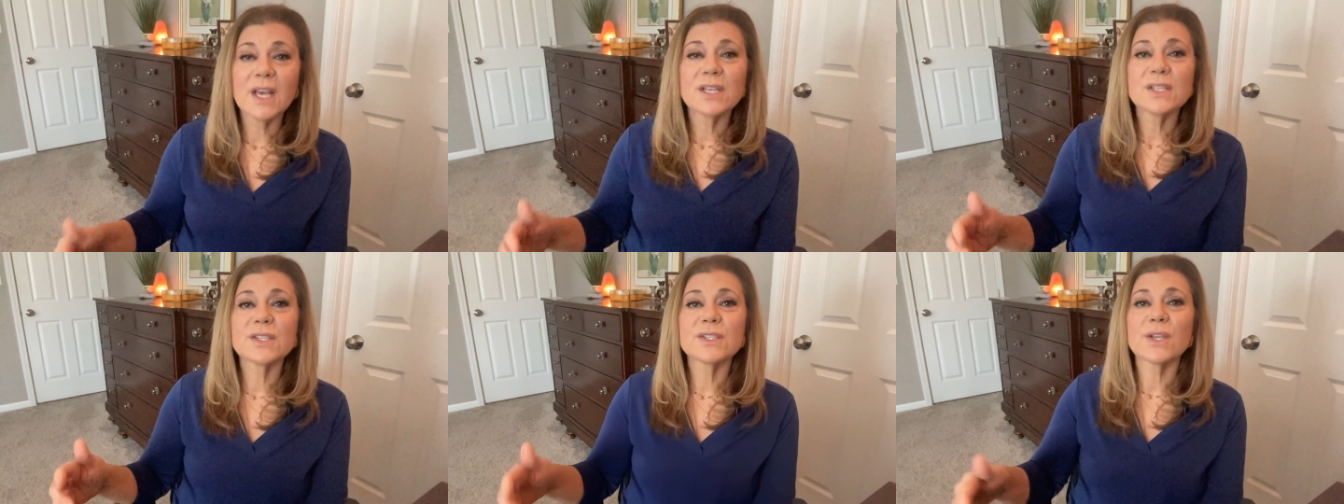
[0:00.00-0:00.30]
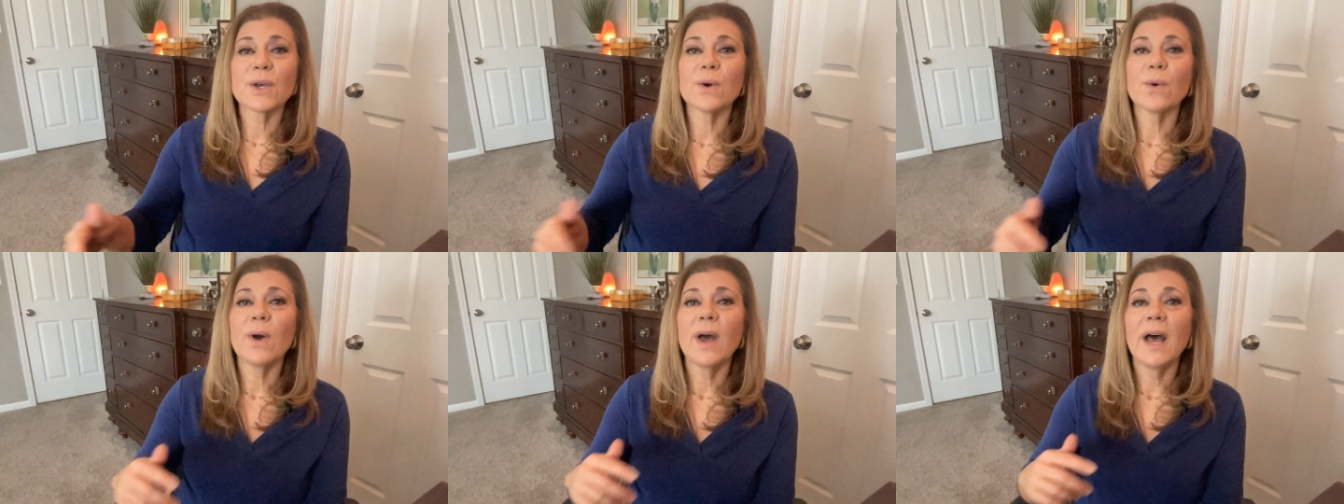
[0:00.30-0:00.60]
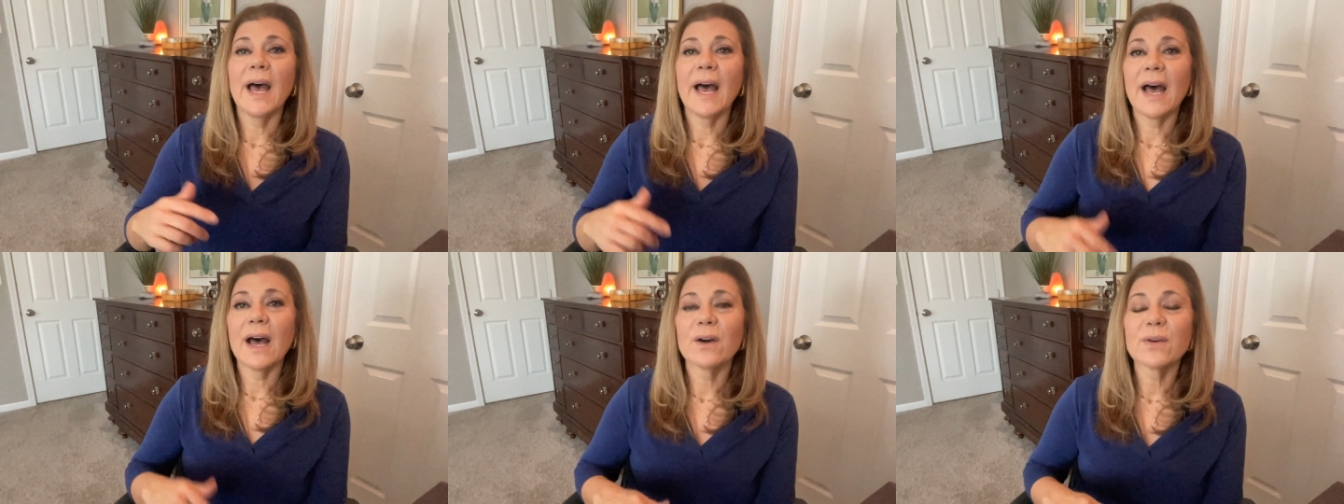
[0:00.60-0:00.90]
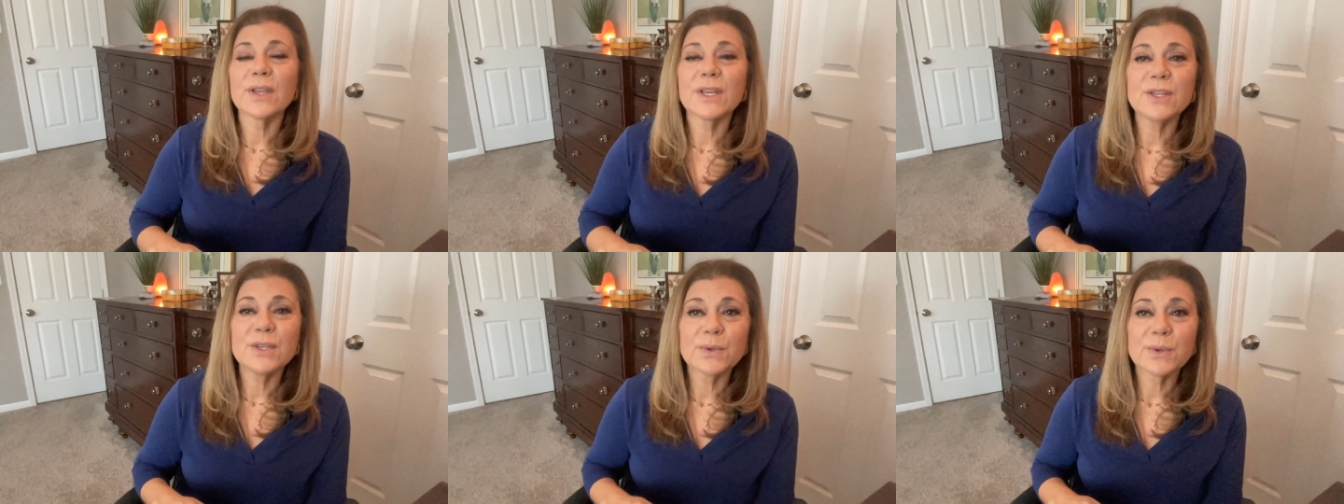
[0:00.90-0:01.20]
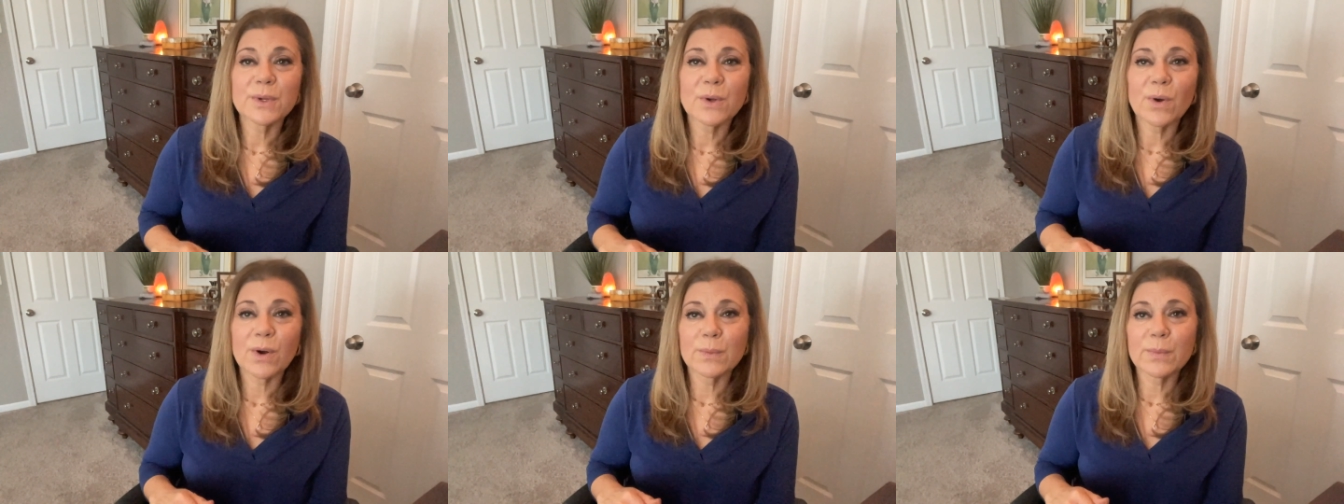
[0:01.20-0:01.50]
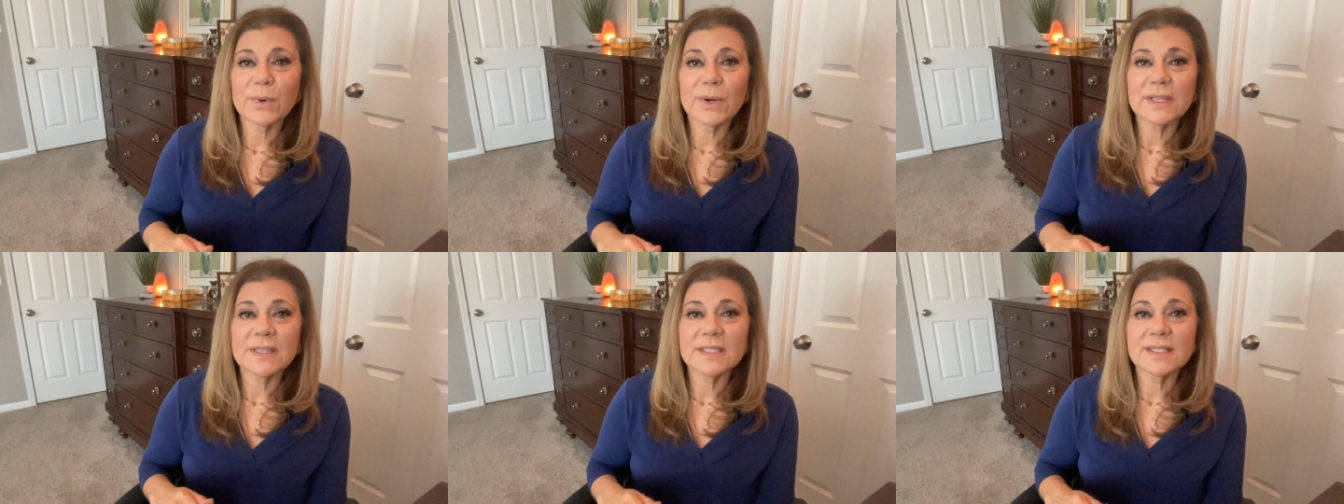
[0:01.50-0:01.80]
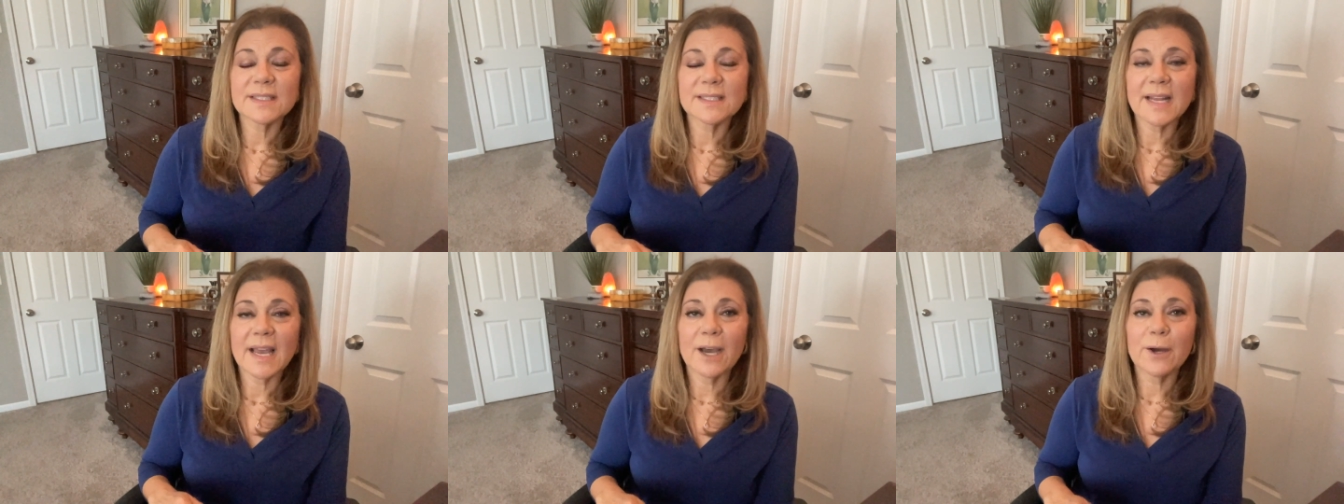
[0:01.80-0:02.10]
So, how can you incorporate
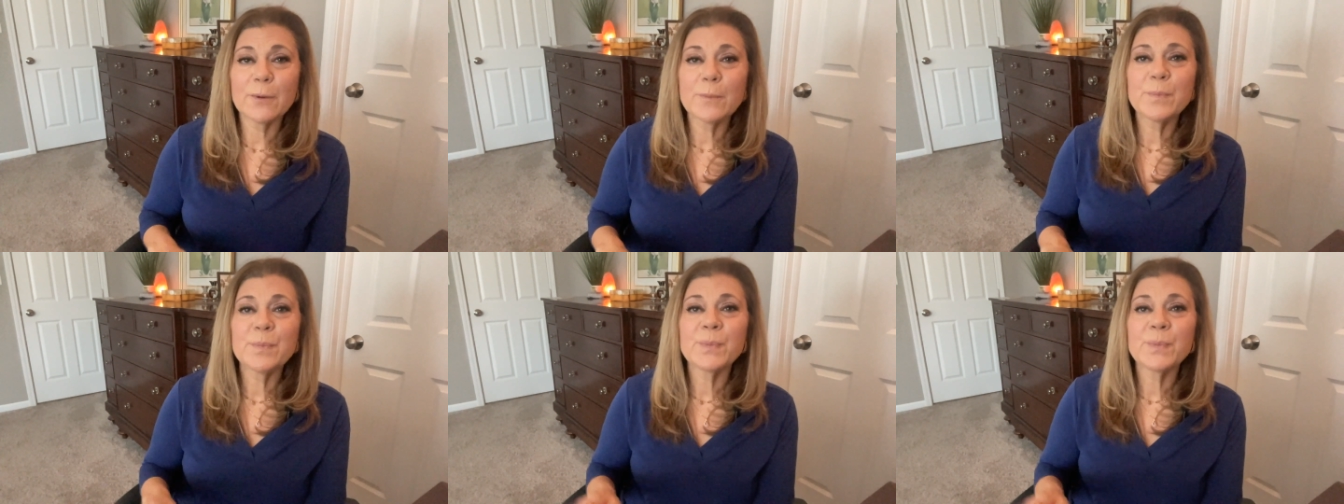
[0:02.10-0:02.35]
this now?